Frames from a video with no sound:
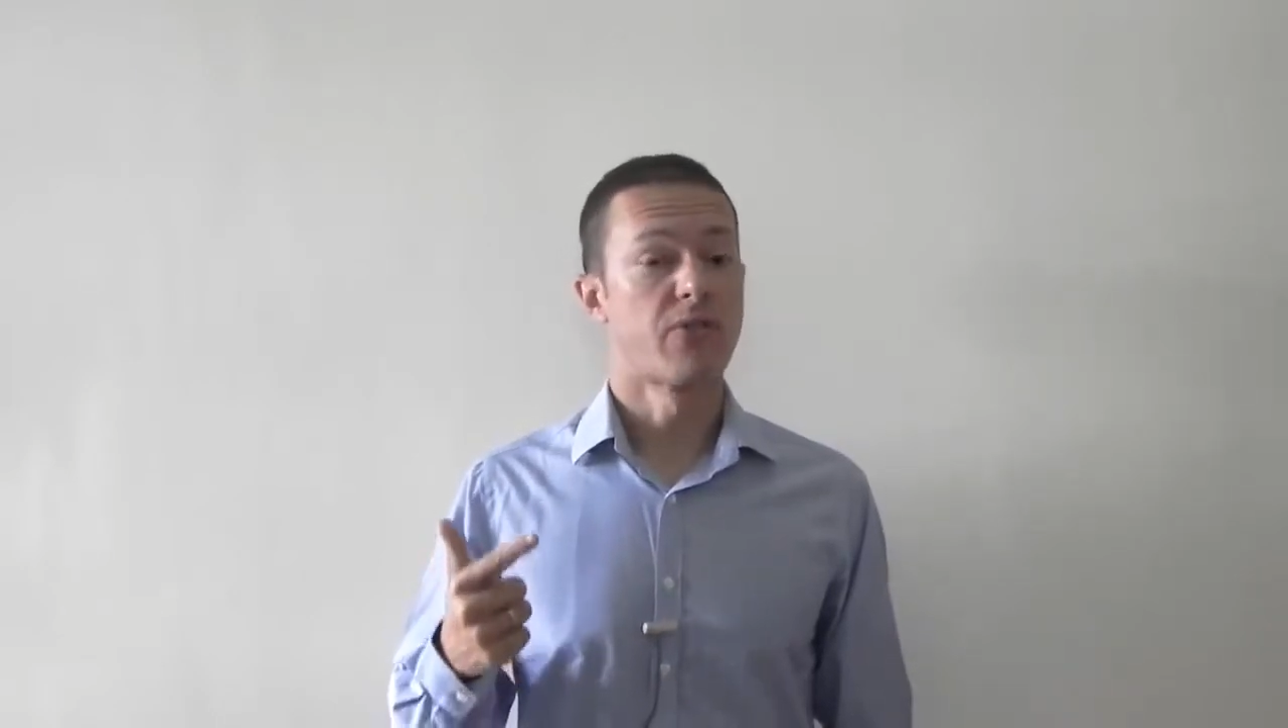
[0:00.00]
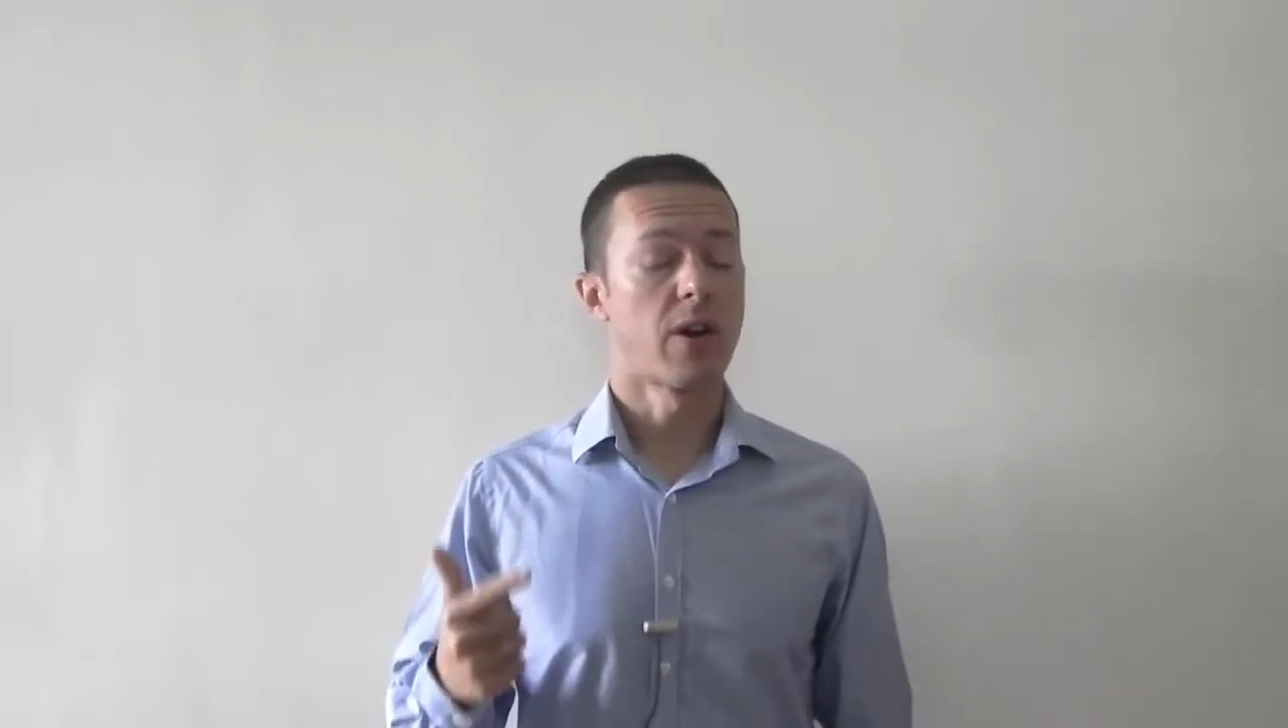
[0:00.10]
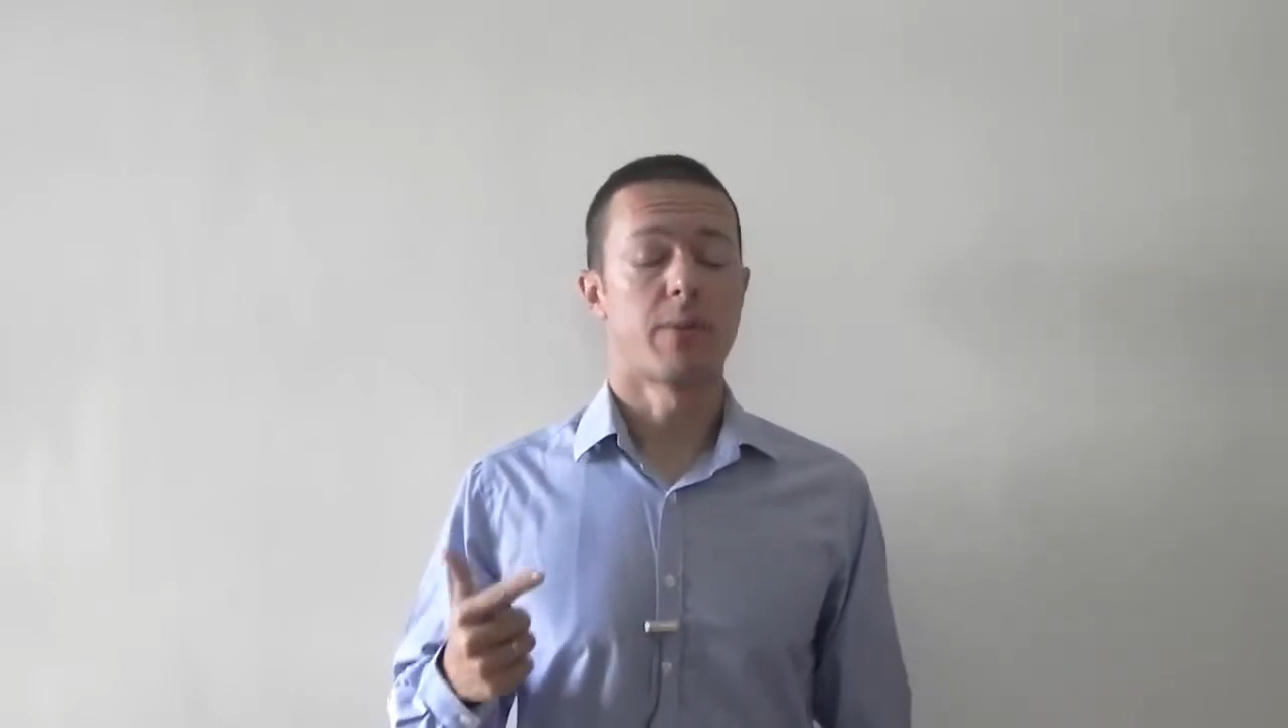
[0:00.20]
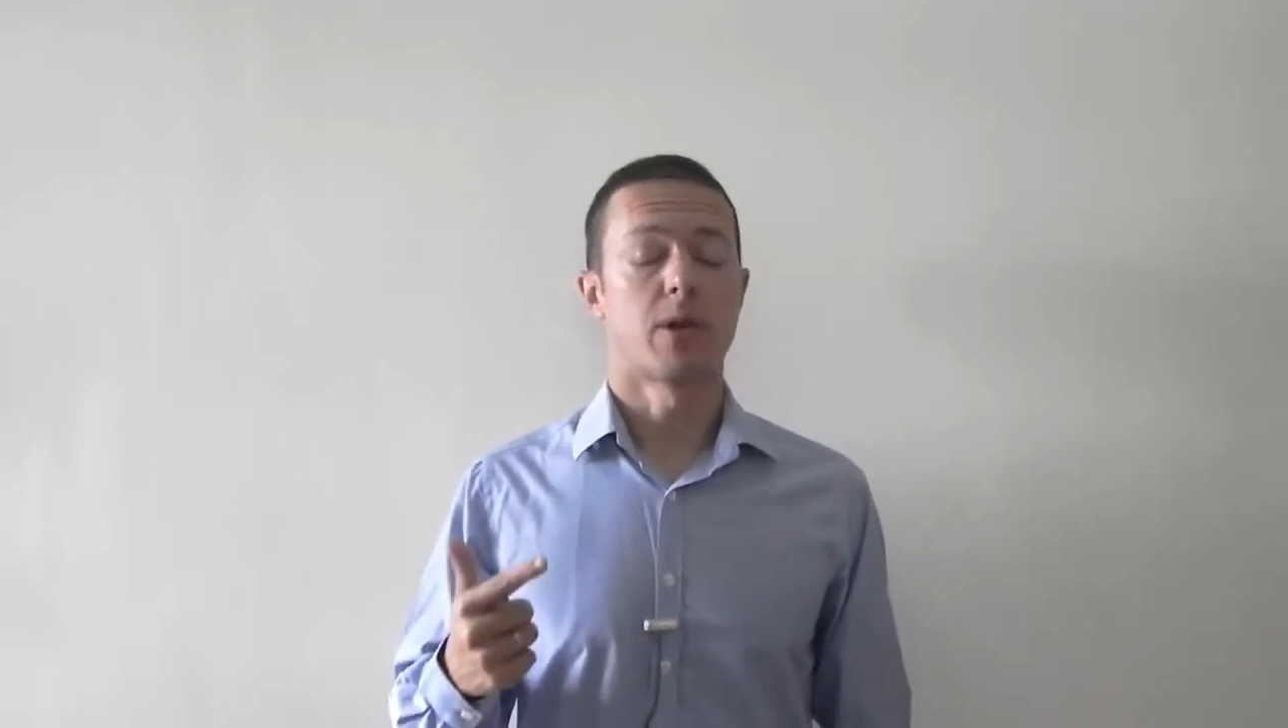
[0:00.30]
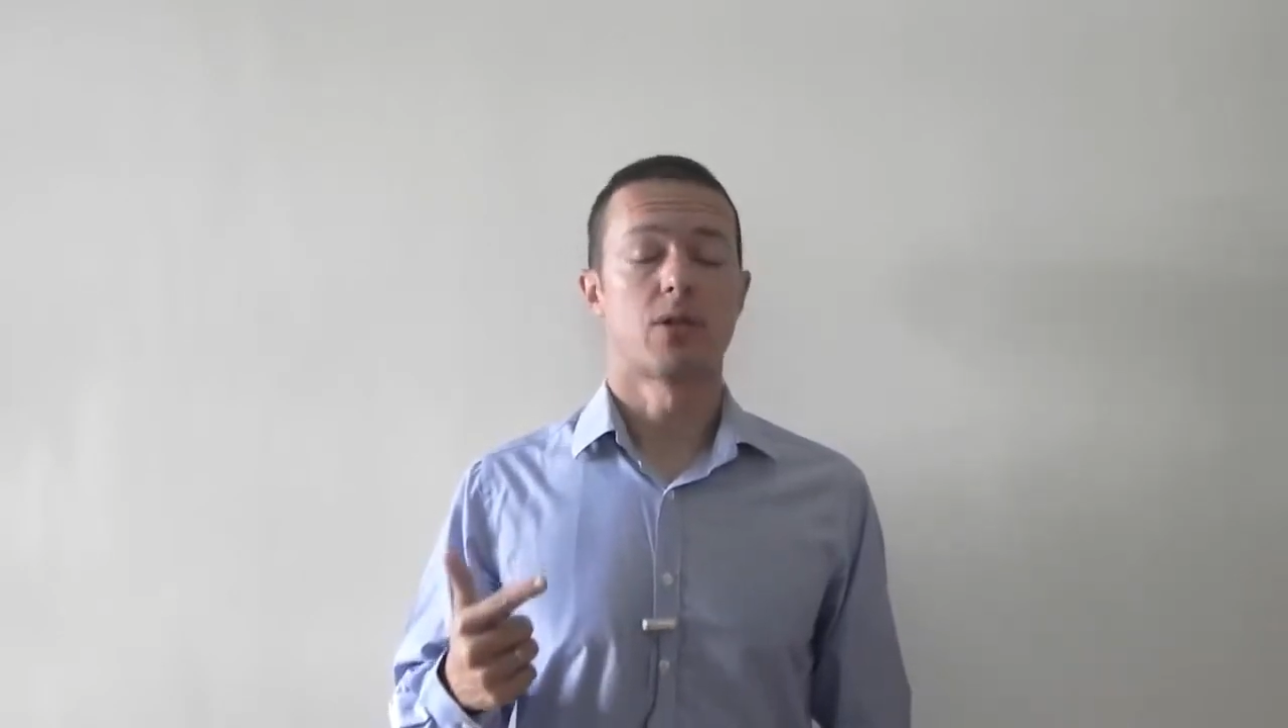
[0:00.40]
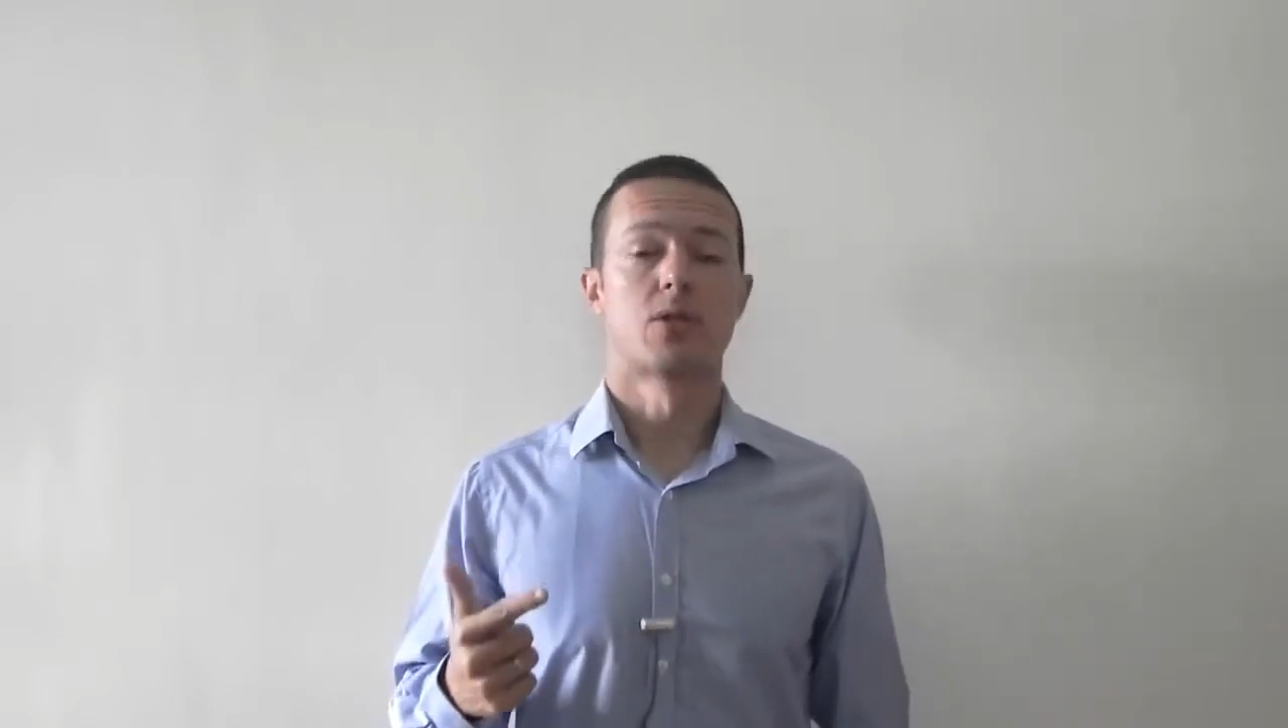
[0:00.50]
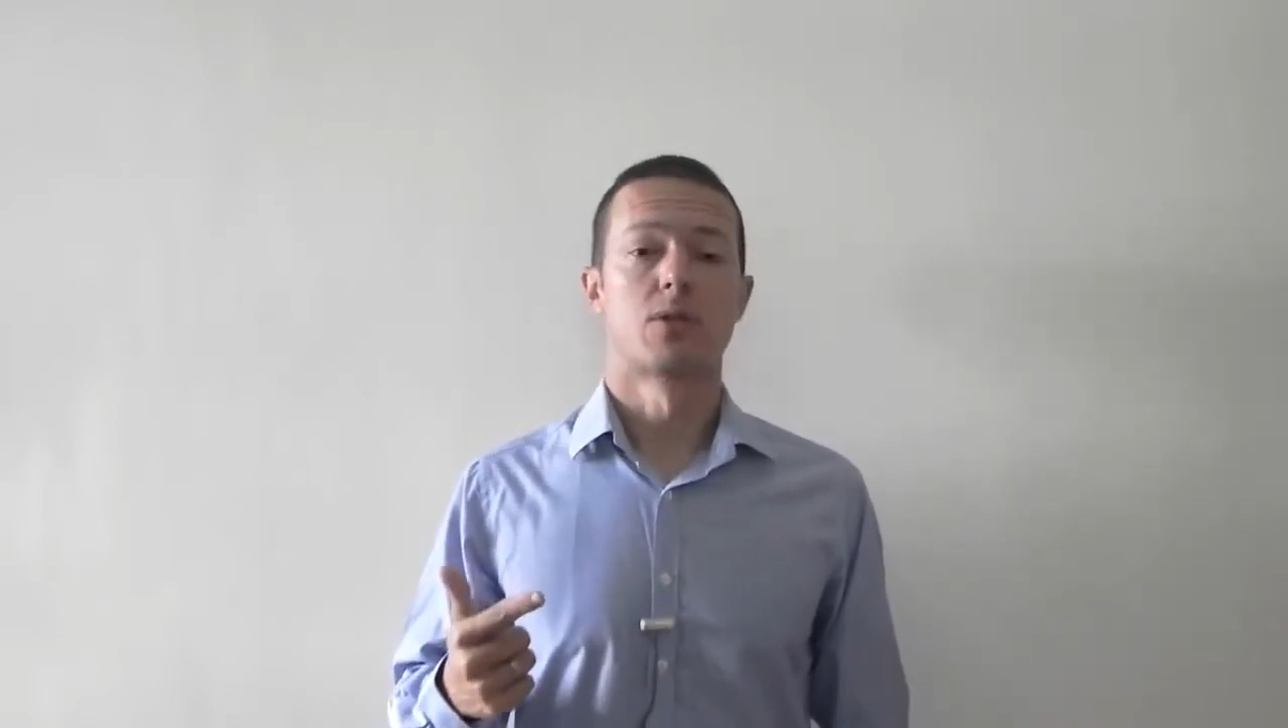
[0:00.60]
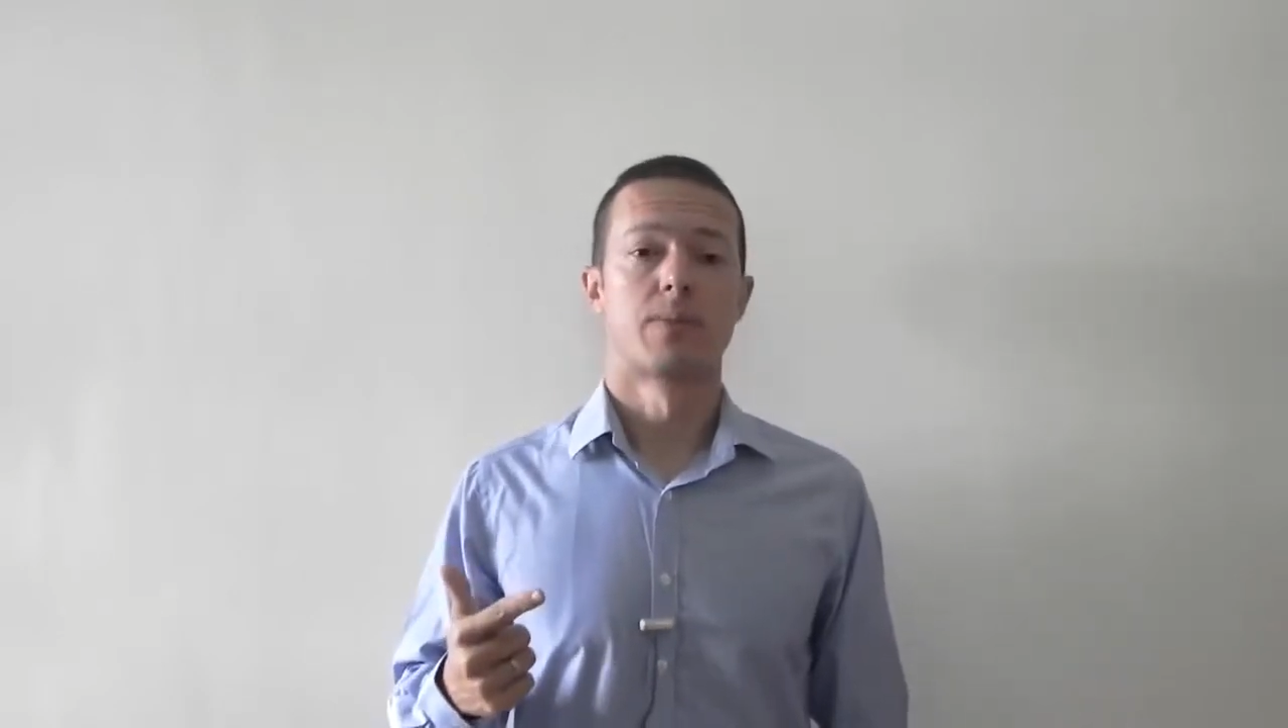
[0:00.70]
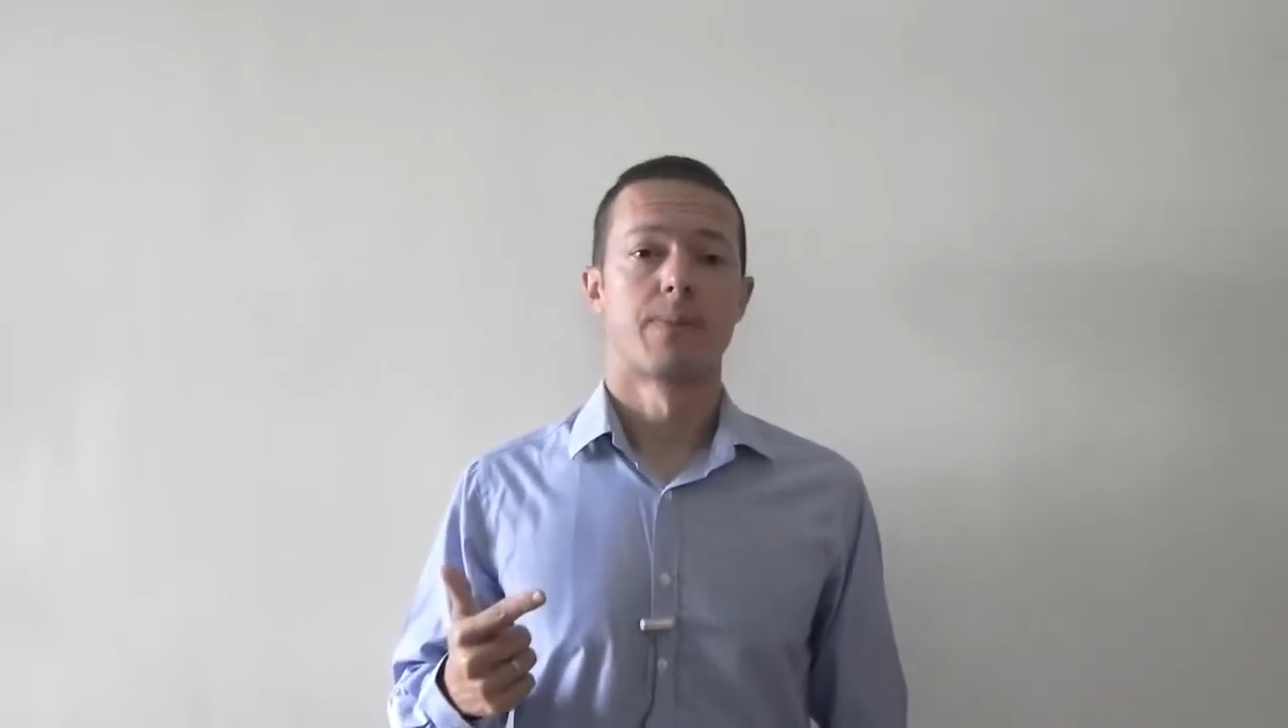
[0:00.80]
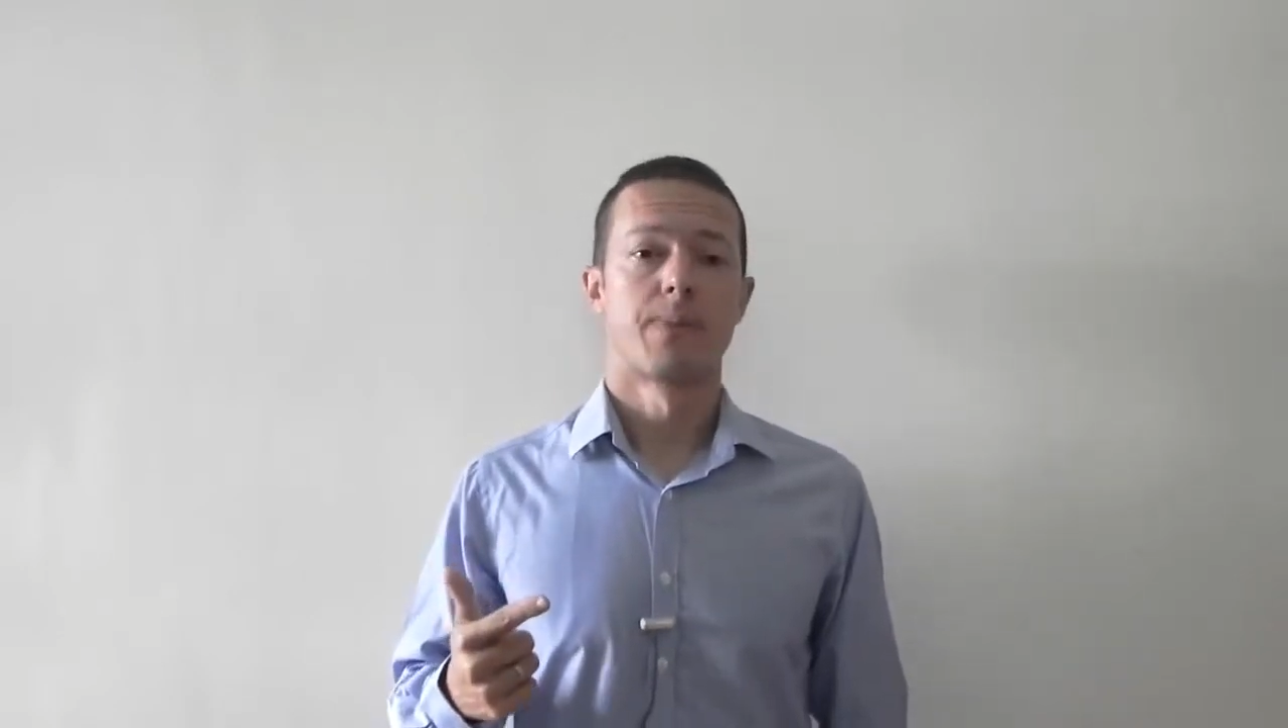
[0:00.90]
very much.